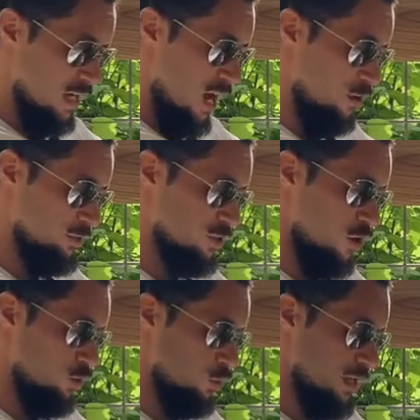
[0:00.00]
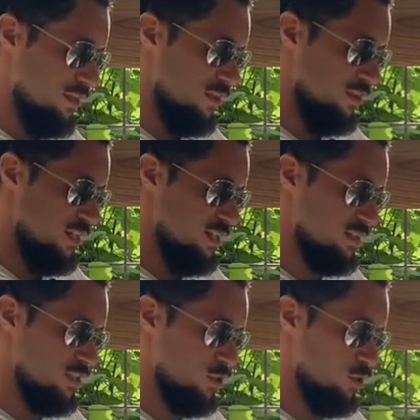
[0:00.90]
I would go with things
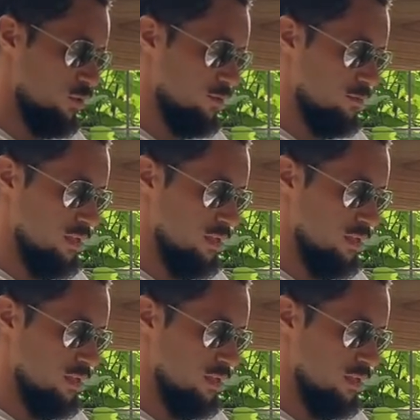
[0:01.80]
that you